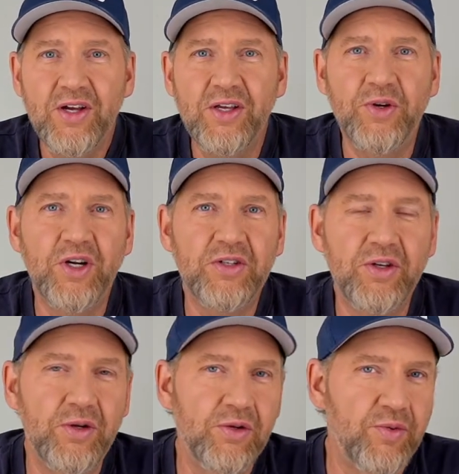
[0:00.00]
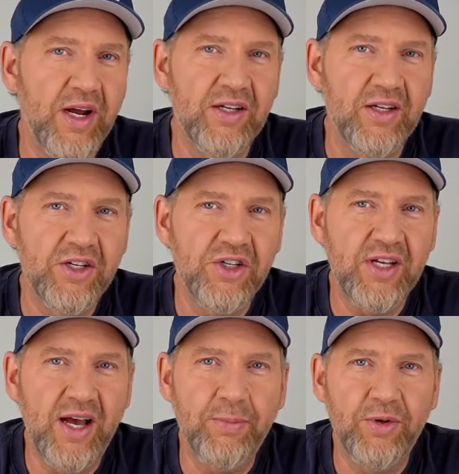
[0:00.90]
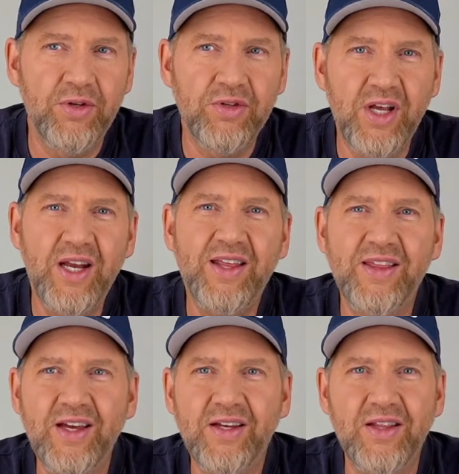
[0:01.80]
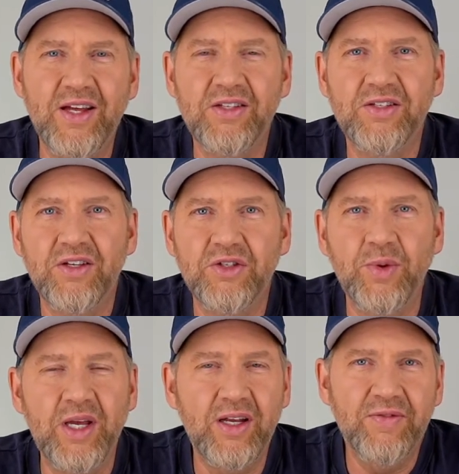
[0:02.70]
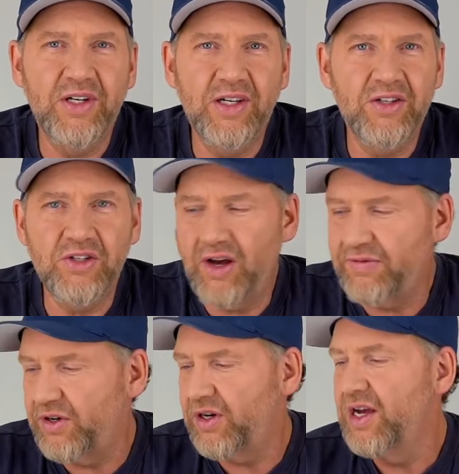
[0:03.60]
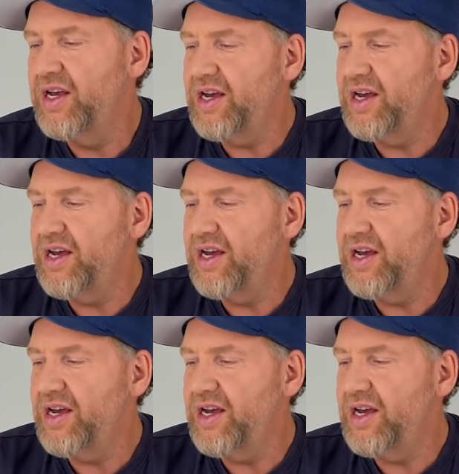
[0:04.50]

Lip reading: You could also use red delicious apples, anything that's sweet, even a little softer.